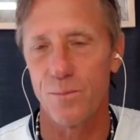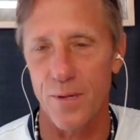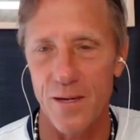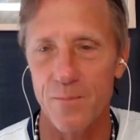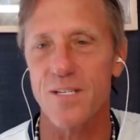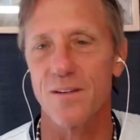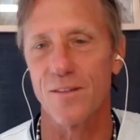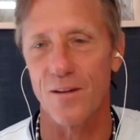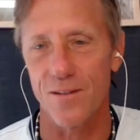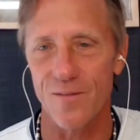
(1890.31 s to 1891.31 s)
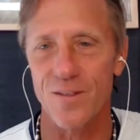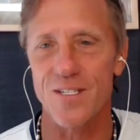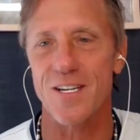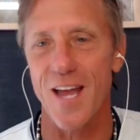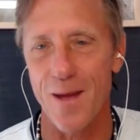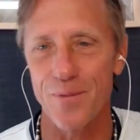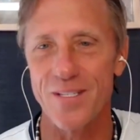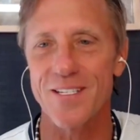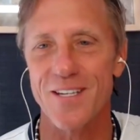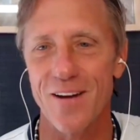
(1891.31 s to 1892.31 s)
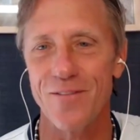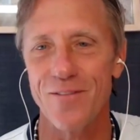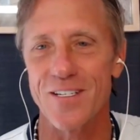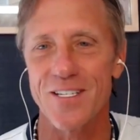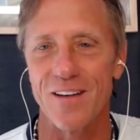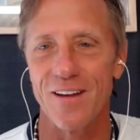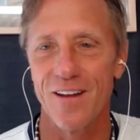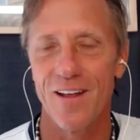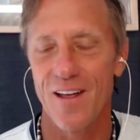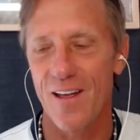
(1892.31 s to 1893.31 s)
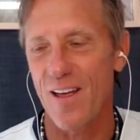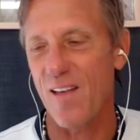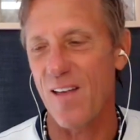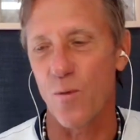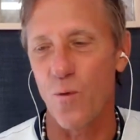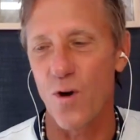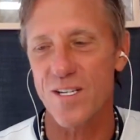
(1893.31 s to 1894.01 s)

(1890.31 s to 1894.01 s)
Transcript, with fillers: beams and the and the slab and stuff and said at the